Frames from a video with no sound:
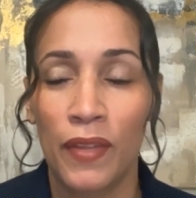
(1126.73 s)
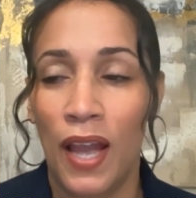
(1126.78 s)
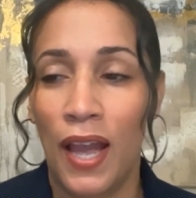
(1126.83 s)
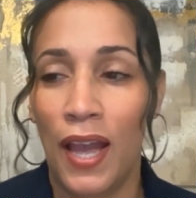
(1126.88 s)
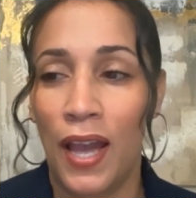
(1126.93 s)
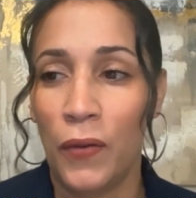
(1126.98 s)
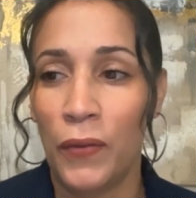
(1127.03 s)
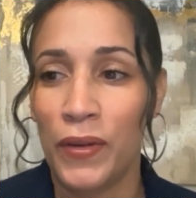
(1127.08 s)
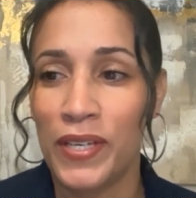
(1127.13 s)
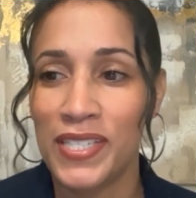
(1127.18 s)

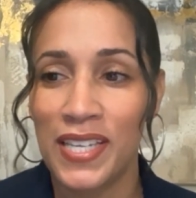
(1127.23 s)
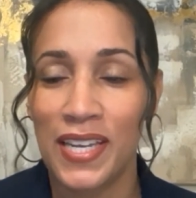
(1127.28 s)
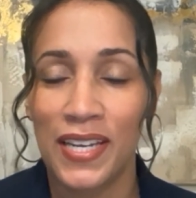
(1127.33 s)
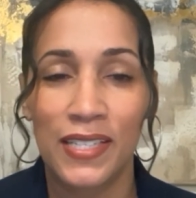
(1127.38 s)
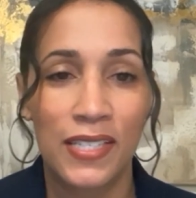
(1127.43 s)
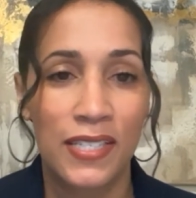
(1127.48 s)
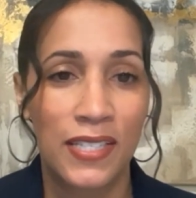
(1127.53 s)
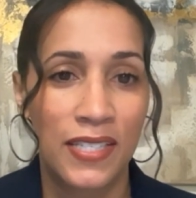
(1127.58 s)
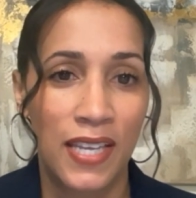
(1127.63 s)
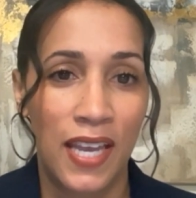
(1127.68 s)
I always like
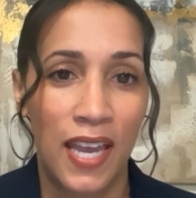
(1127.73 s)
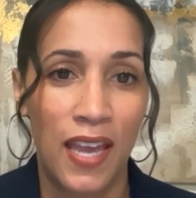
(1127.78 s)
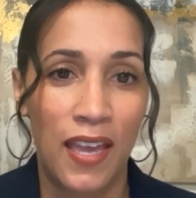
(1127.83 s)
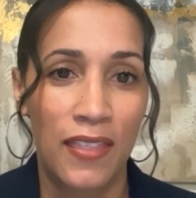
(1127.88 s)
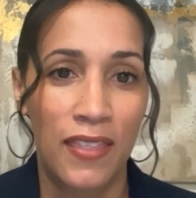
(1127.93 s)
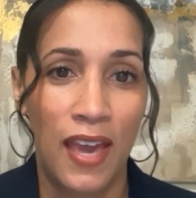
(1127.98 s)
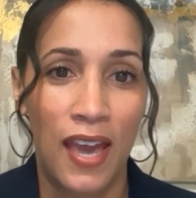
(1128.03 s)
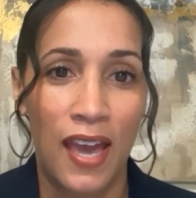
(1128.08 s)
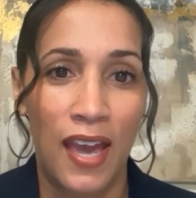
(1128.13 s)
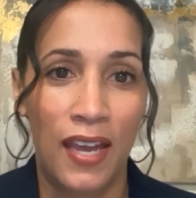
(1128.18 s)
to say
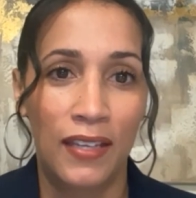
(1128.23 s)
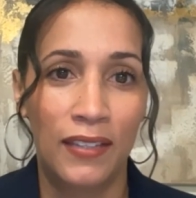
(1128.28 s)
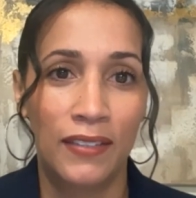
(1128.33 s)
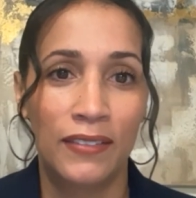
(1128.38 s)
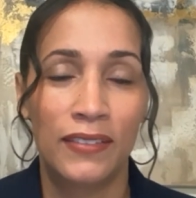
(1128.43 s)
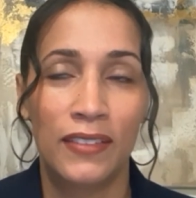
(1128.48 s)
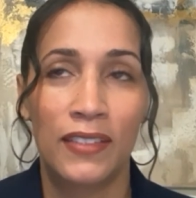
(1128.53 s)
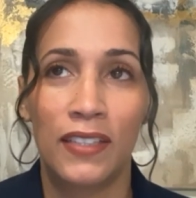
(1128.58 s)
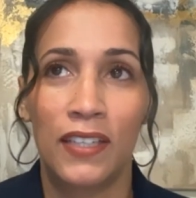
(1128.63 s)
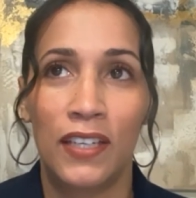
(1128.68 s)
that,
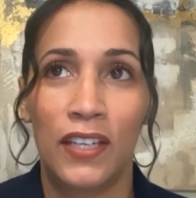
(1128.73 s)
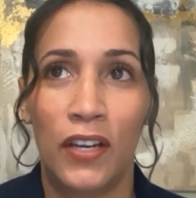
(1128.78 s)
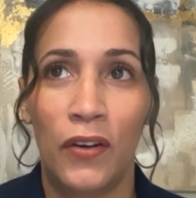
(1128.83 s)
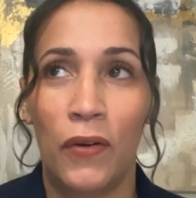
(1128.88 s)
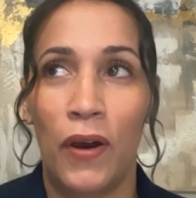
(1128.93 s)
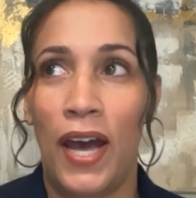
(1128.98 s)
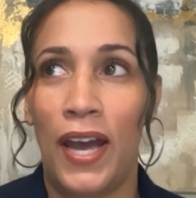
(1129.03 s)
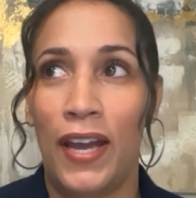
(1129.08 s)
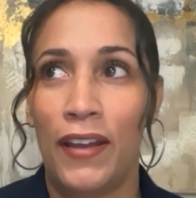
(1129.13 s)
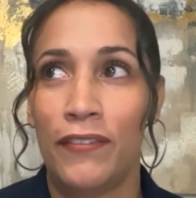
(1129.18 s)

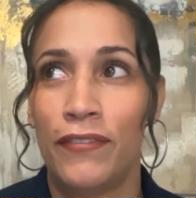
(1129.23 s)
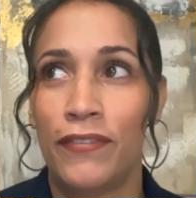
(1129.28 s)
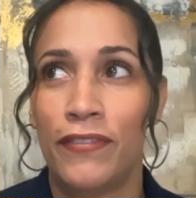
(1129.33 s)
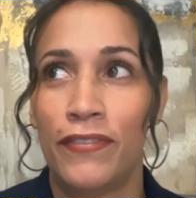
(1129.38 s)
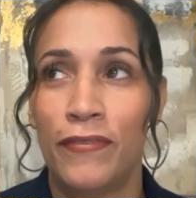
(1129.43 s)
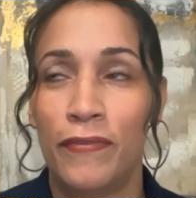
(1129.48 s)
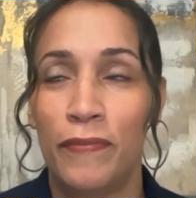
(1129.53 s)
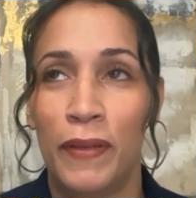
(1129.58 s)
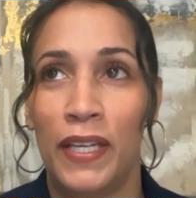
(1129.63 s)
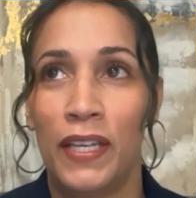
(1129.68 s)
I've
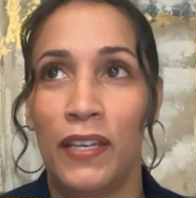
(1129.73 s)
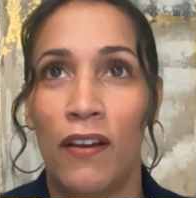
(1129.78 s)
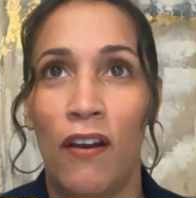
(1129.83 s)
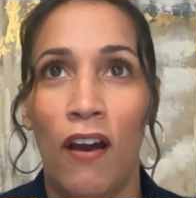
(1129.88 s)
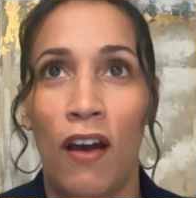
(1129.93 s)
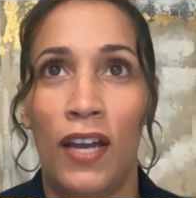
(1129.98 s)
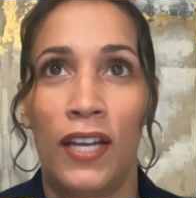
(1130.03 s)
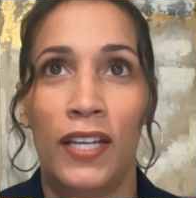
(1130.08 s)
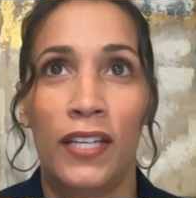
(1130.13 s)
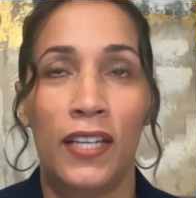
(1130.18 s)
been
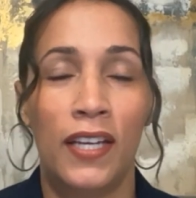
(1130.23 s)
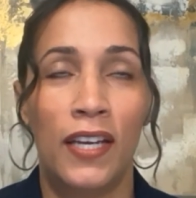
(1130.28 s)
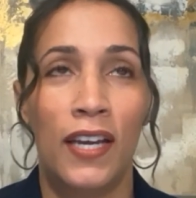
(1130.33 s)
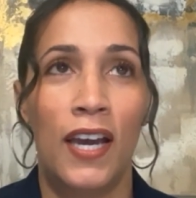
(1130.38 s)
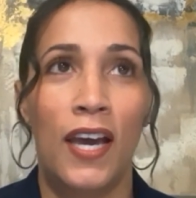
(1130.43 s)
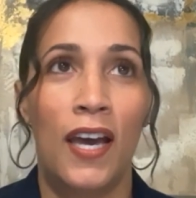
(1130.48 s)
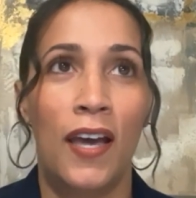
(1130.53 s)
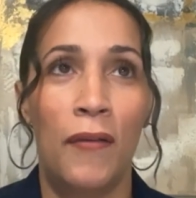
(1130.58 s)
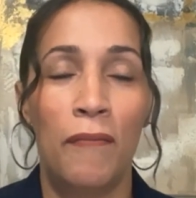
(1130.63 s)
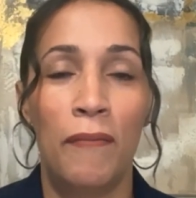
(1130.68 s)
on
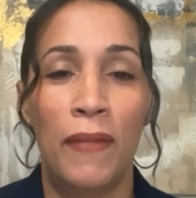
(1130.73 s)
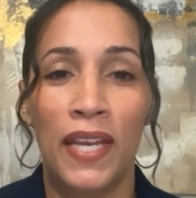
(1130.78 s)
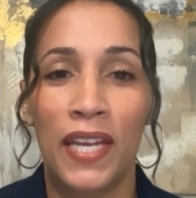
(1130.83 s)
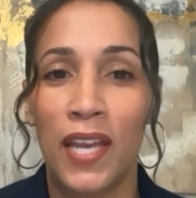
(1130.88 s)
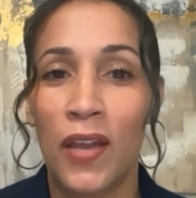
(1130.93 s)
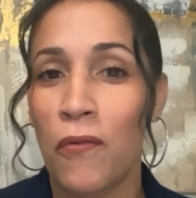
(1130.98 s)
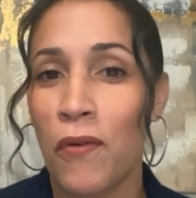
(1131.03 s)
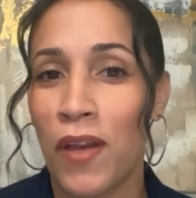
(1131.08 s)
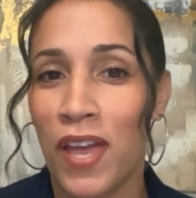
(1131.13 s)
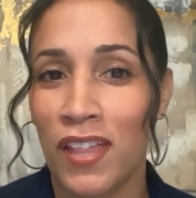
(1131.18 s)
many
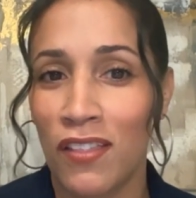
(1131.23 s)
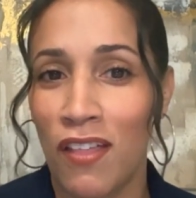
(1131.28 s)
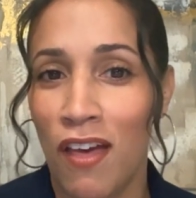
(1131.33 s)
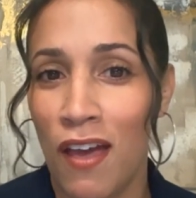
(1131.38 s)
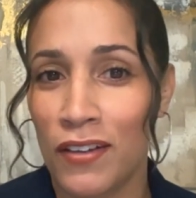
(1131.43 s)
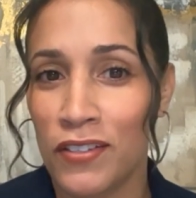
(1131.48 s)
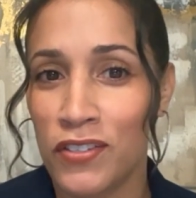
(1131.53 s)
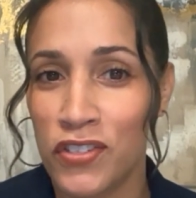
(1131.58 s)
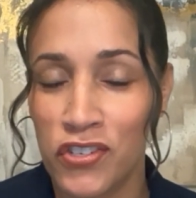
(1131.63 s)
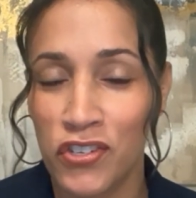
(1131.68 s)
a weight
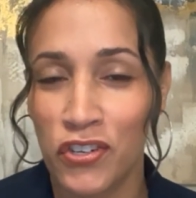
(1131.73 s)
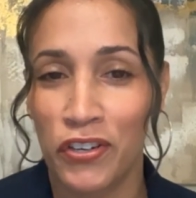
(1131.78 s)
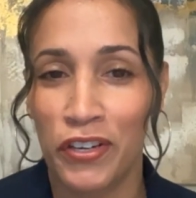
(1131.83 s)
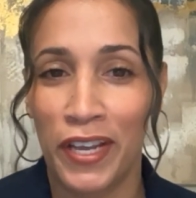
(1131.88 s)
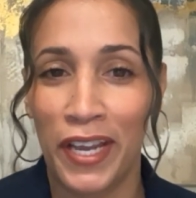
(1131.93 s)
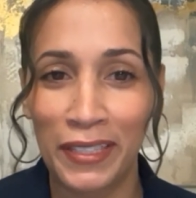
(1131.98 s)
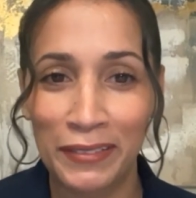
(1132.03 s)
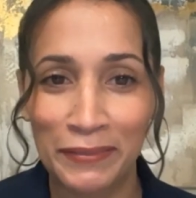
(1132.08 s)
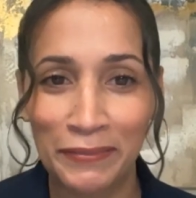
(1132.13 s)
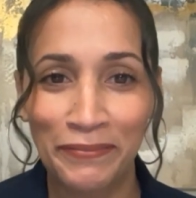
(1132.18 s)
loss
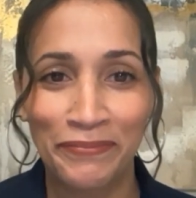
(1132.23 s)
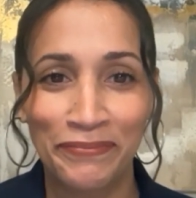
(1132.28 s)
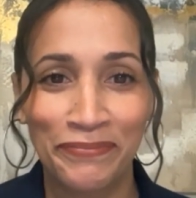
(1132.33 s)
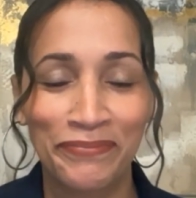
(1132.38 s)
journey